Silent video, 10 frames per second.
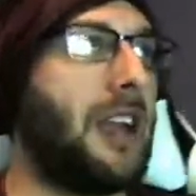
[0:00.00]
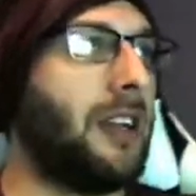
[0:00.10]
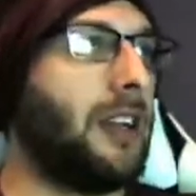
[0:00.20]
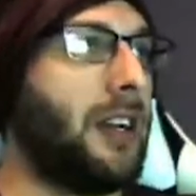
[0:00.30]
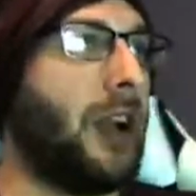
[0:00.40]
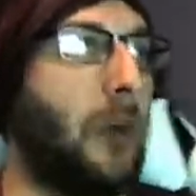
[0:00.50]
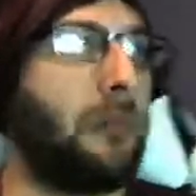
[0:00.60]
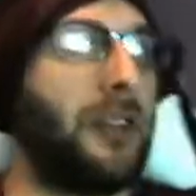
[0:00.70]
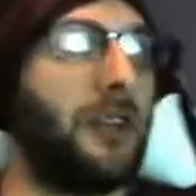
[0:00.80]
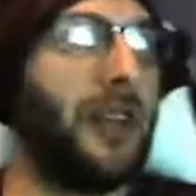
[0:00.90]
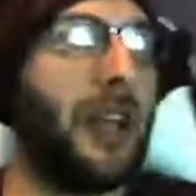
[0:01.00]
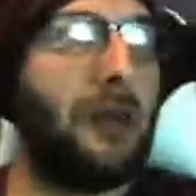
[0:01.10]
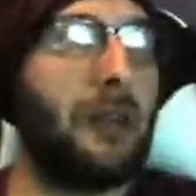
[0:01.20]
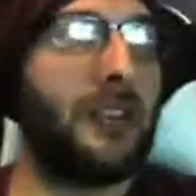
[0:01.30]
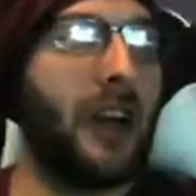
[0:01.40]
in here helping me do
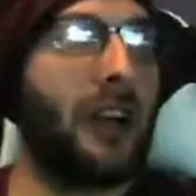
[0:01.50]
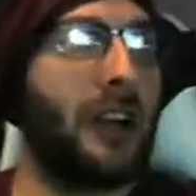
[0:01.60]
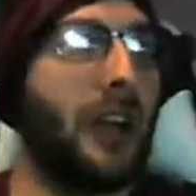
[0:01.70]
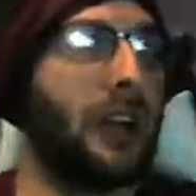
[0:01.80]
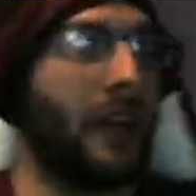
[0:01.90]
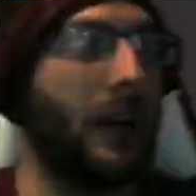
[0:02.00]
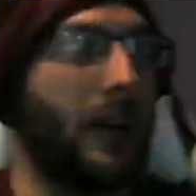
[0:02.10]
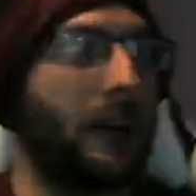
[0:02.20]
damage, yada, yada, yada.